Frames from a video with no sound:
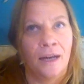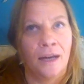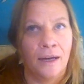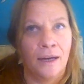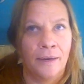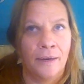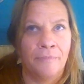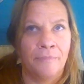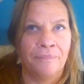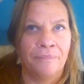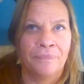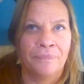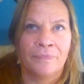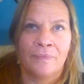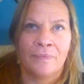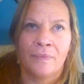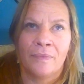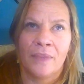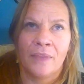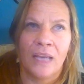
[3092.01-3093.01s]
um,
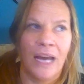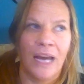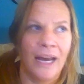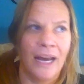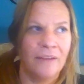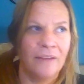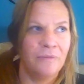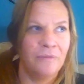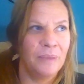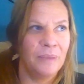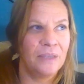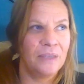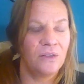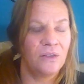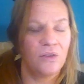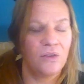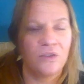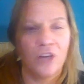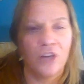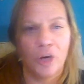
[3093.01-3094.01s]
I've been
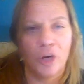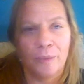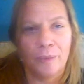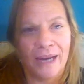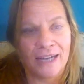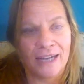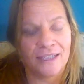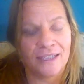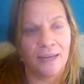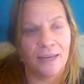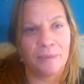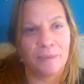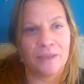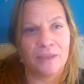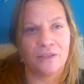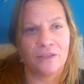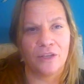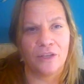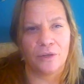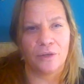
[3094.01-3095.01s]
so backed up
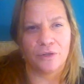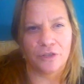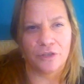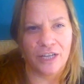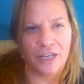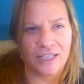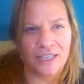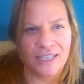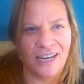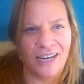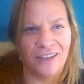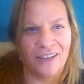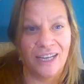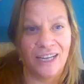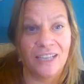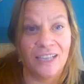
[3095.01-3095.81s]
and so stressed out,